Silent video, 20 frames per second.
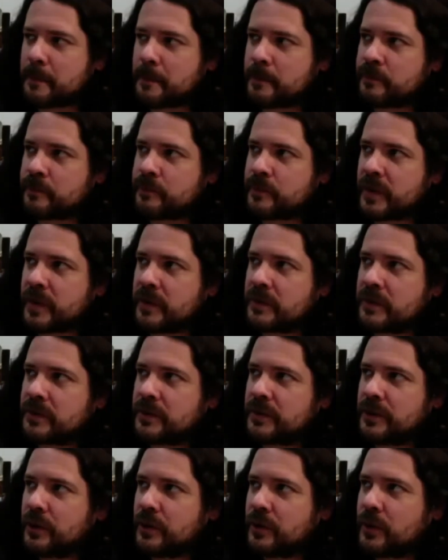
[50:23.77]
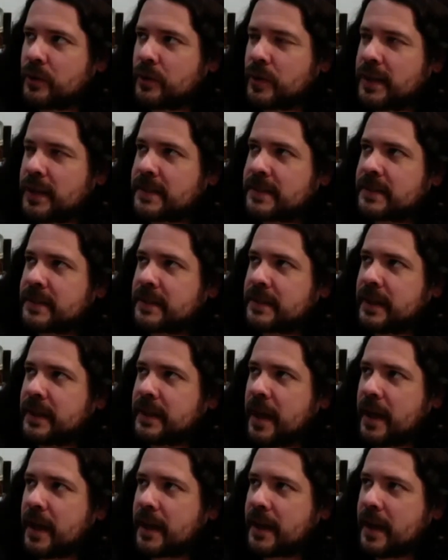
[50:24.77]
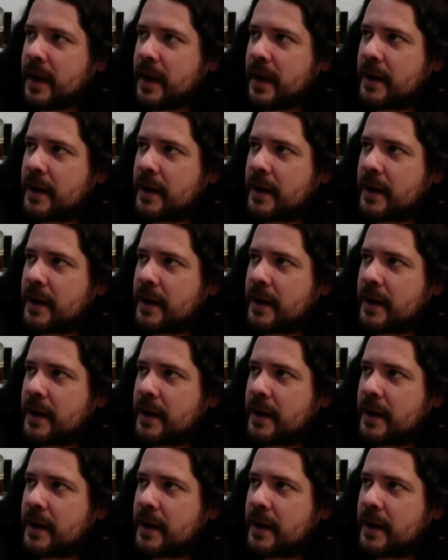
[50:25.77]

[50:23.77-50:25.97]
Um, so let's see,